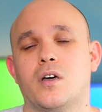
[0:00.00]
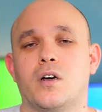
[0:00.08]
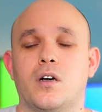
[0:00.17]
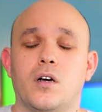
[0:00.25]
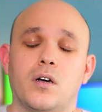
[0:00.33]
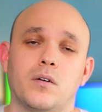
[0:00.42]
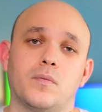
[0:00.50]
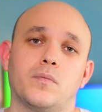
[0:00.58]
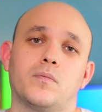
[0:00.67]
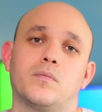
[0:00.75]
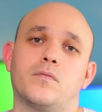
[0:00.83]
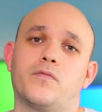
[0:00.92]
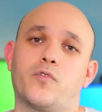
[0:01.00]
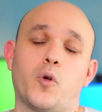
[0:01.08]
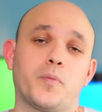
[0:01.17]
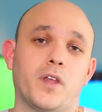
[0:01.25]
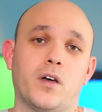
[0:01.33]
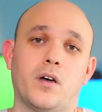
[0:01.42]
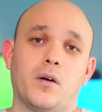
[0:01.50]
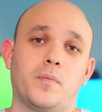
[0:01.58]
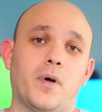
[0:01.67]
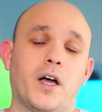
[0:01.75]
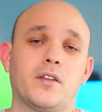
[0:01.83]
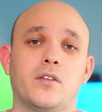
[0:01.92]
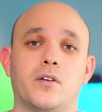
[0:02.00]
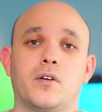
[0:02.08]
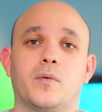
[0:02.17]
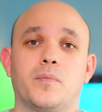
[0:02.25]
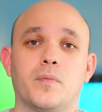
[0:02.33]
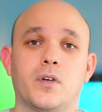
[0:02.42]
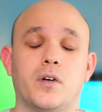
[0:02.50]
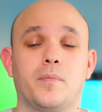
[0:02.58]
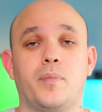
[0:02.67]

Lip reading: from the other